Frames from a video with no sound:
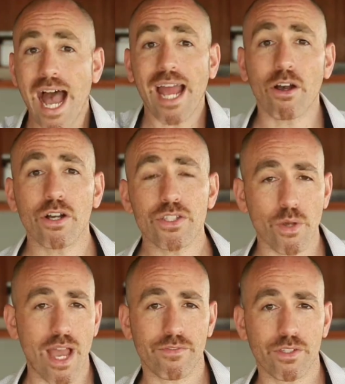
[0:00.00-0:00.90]
I
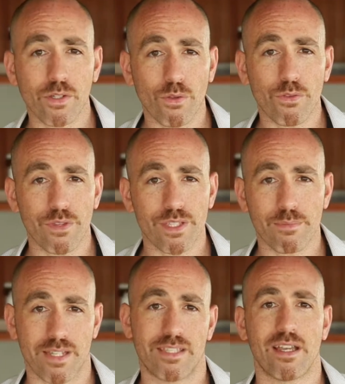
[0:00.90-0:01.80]
also have to go through
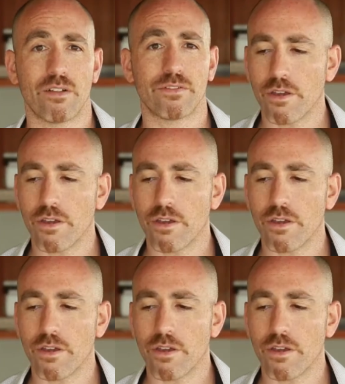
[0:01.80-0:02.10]
this myself.